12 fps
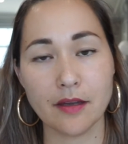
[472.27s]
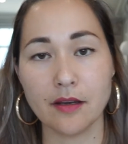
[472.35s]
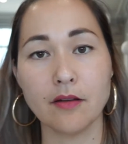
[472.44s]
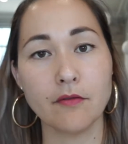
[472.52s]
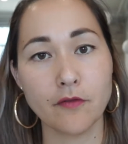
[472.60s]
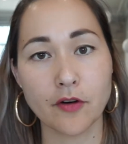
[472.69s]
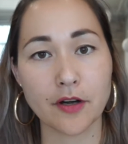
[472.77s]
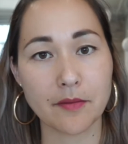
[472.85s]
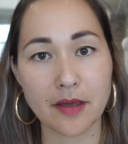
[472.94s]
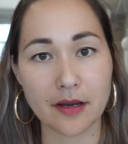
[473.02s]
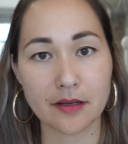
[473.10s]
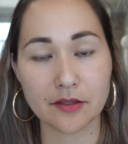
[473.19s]
you know, 40
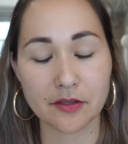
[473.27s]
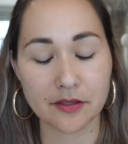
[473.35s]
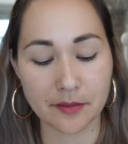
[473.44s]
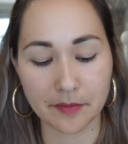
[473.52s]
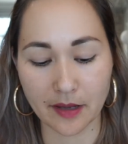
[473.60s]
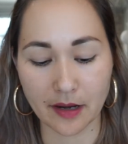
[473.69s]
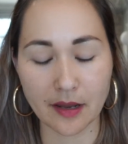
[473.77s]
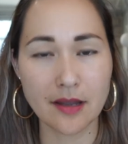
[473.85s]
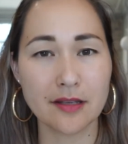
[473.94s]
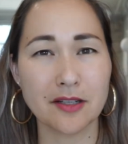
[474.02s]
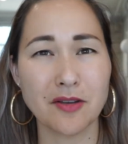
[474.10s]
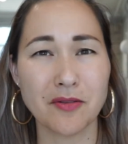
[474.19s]
minutes or something
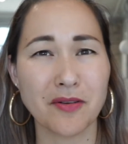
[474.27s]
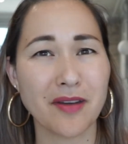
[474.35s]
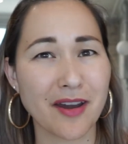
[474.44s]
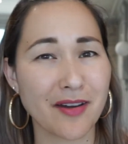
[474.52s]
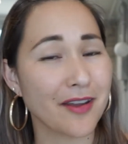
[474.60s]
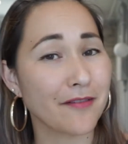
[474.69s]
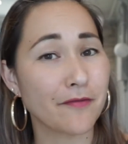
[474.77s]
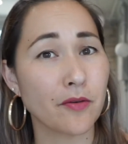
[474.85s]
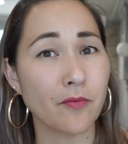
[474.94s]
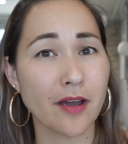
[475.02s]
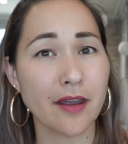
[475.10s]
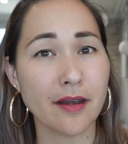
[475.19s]
to go to an area for
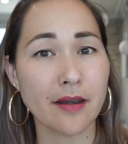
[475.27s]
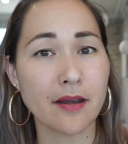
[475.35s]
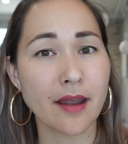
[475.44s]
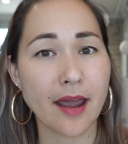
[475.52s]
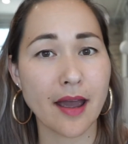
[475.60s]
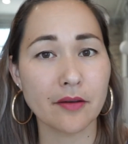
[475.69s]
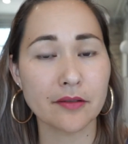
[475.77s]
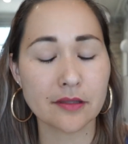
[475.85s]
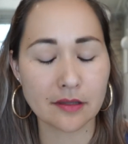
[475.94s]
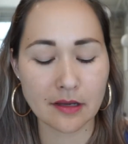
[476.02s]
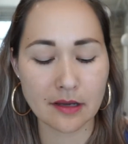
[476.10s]
one house.